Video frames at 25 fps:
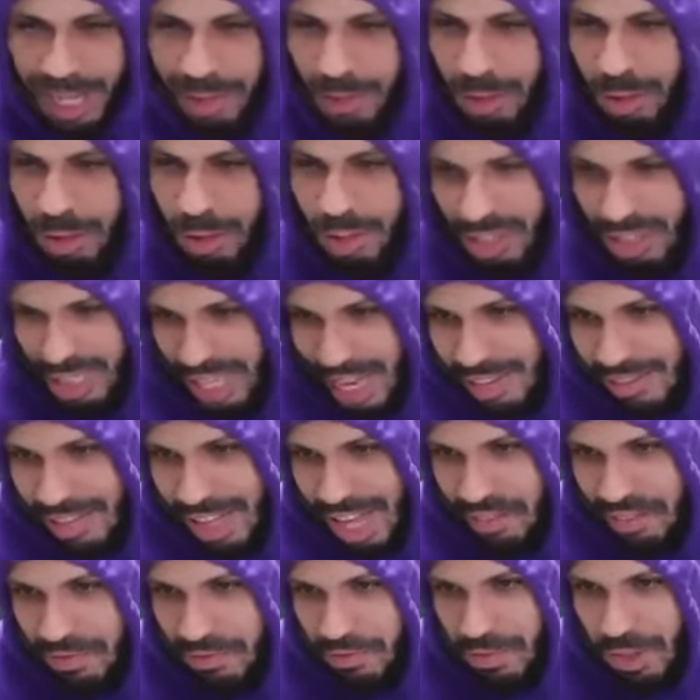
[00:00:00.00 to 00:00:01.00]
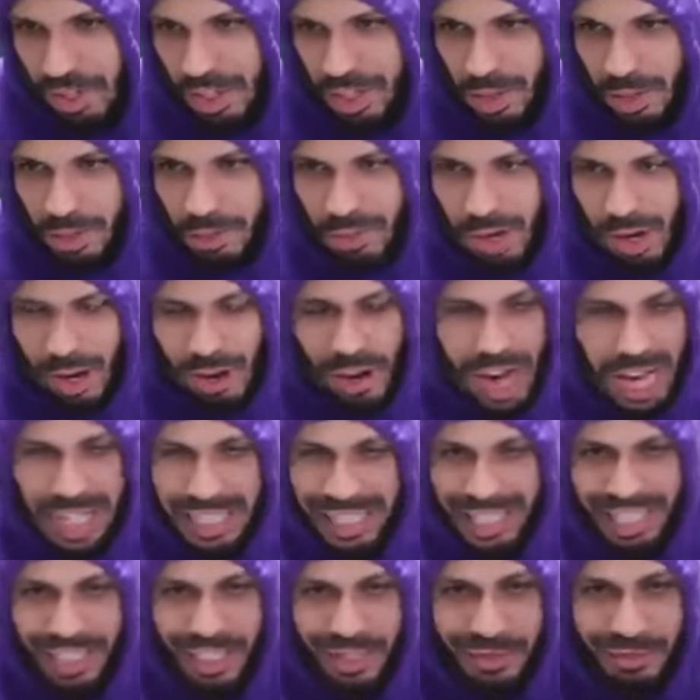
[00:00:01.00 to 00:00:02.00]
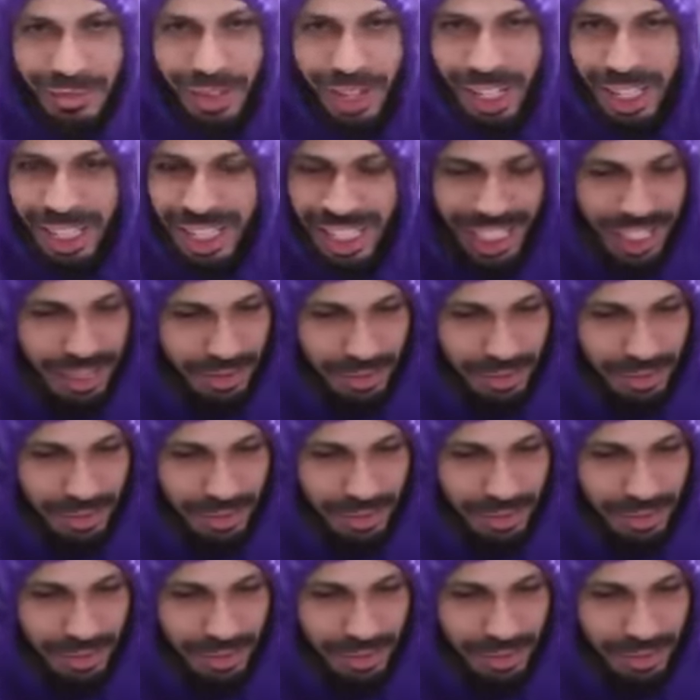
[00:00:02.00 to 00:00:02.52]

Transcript: you just have that feeling, bro. I just feel it. If the